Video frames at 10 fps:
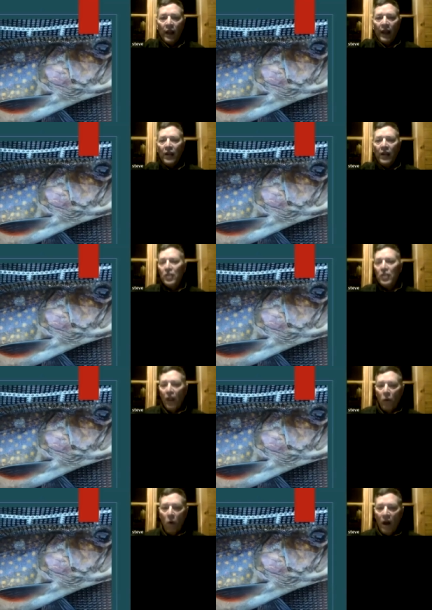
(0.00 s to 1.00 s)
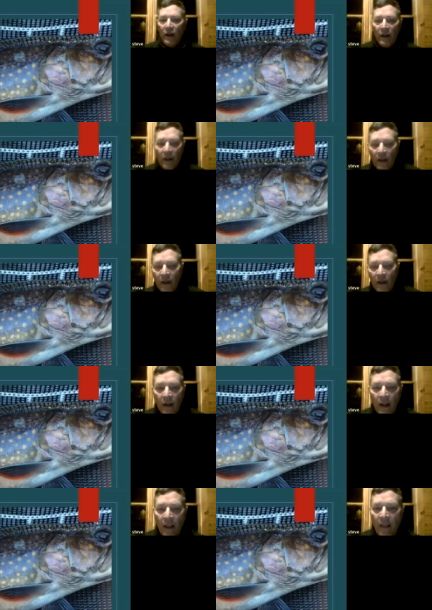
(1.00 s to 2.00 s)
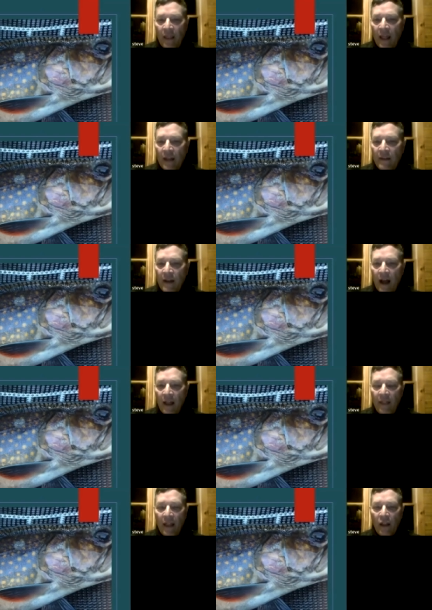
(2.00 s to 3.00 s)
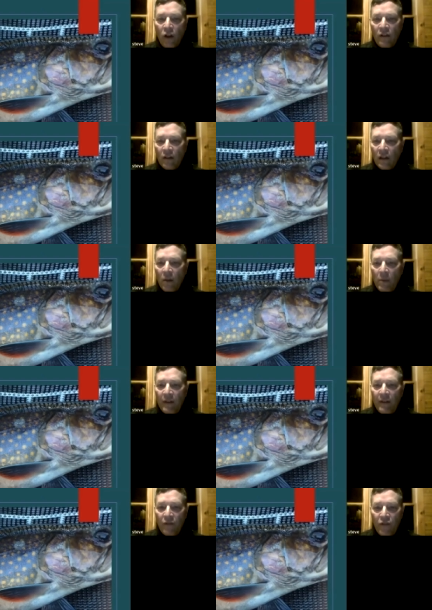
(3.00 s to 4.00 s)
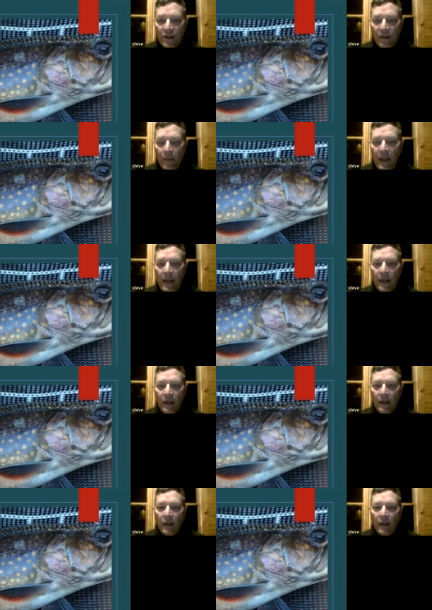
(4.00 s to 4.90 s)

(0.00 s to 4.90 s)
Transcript: Here's another one that, uh, that looked a little bit different to me.